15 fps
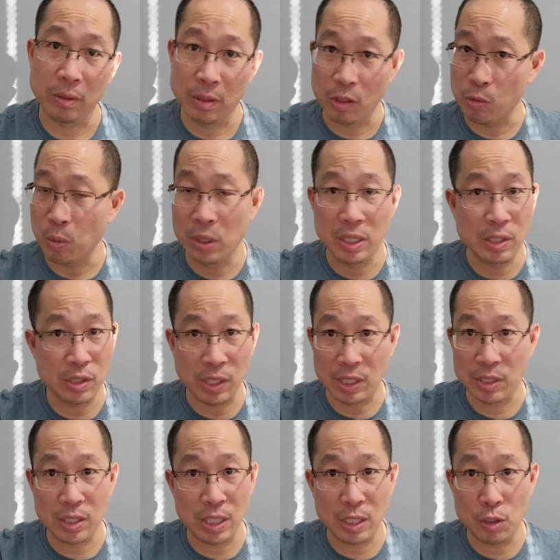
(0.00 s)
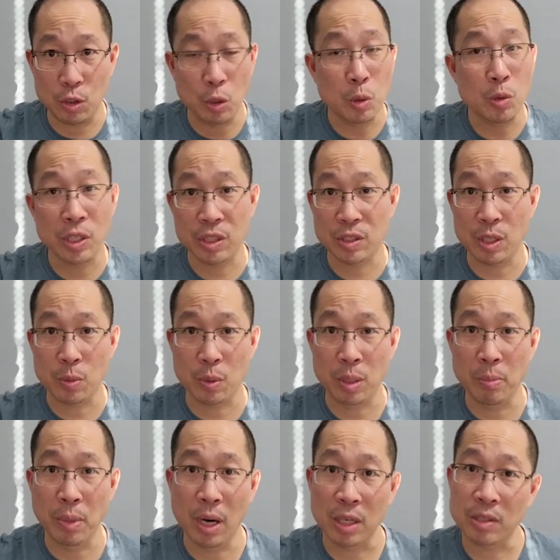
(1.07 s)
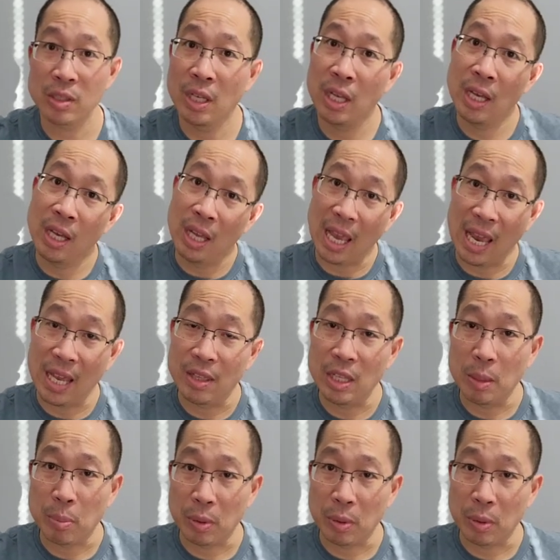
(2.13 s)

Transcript: This one is 60 to 63 bucks, and the